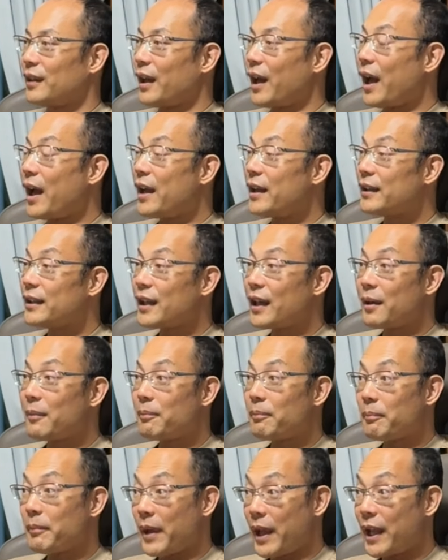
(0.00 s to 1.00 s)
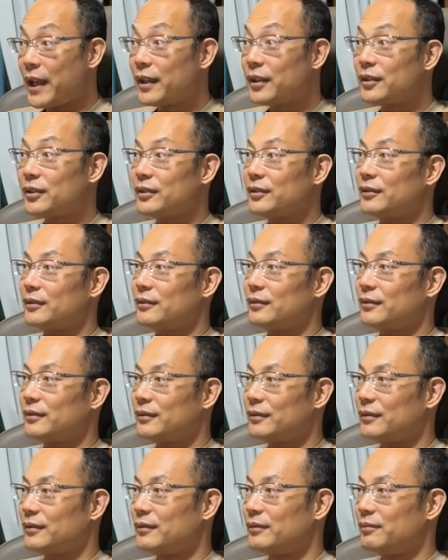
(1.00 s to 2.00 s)
I can make
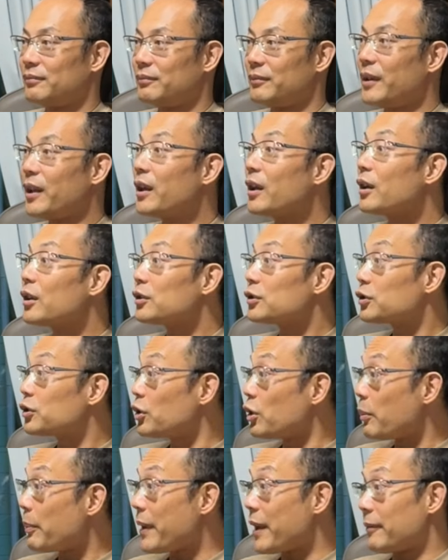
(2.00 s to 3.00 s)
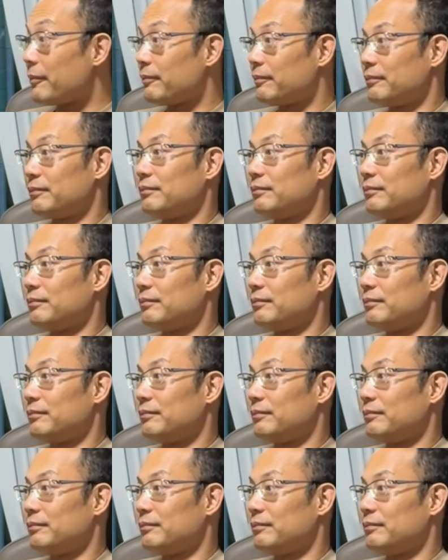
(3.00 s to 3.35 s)
snowman.